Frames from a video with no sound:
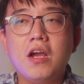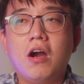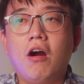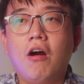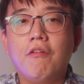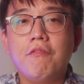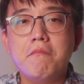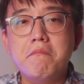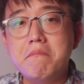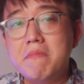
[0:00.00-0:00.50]

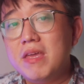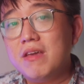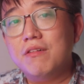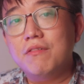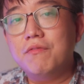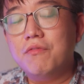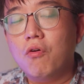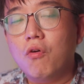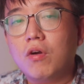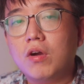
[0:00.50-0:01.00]
of male
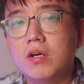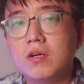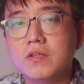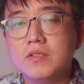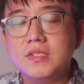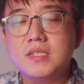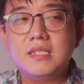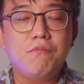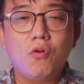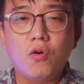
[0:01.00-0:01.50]

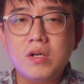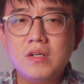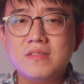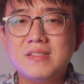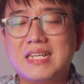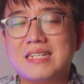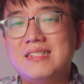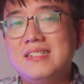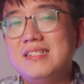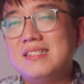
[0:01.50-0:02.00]
vocals. Vocals
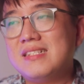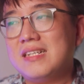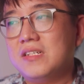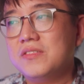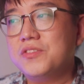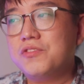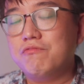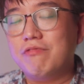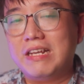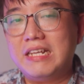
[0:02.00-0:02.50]
actually
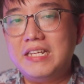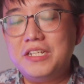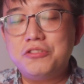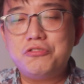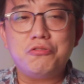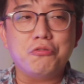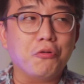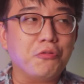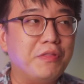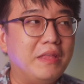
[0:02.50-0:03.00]
sounds really
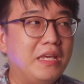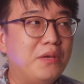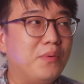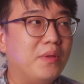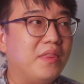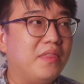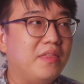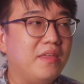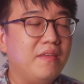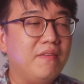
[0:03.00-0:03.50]
throaty
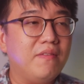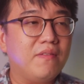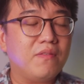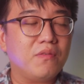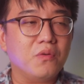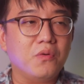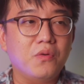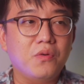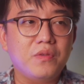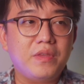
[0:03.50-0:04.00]
with this,
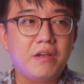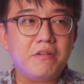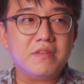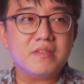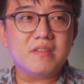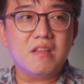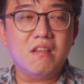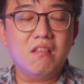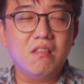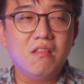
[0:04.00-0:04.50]
so there
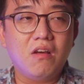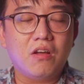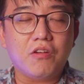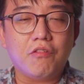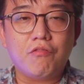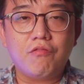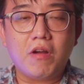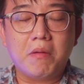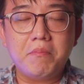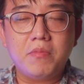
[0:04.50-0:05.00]
is a lot
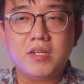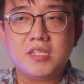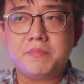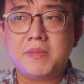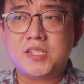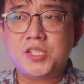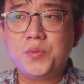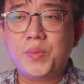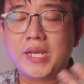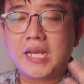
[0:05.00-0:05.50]
of rumble,
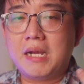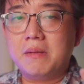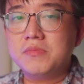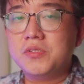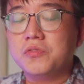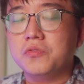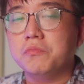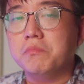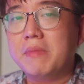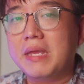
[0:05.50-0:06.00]
especially when it comes
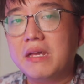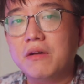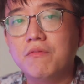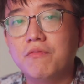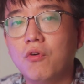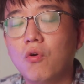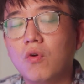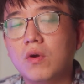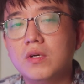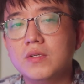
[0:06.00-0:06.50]
to male
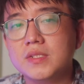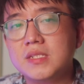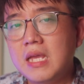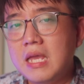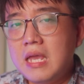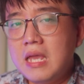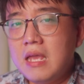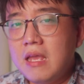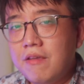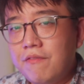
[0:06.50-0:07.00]
vocals.
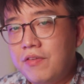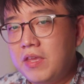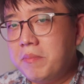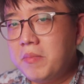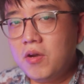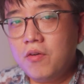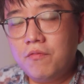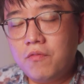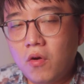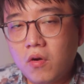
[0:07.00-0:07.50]

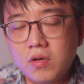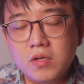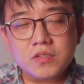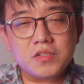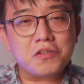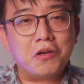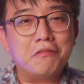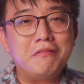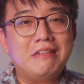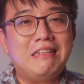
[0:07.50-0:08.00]
Female vocals,
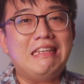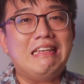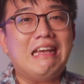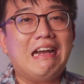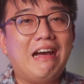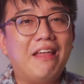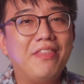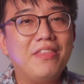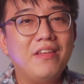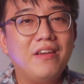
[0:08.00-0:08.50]
on the
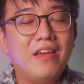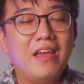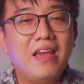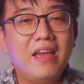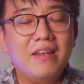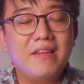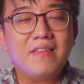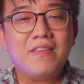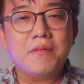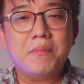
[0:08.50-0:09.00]
other
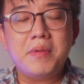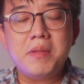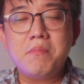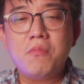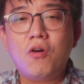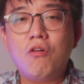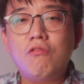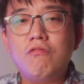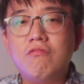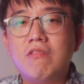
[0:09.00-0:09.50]
hand, is a bit
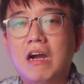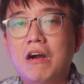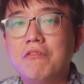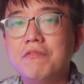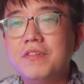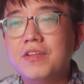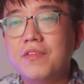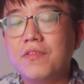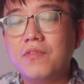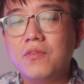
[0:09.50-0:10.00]
more
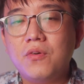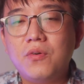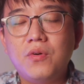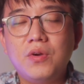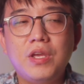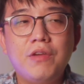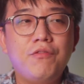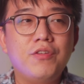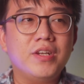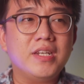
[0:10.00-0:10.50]
rounded, so
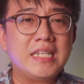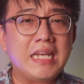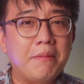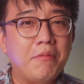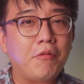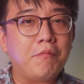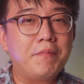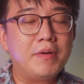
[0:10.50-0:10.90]
if you're the type of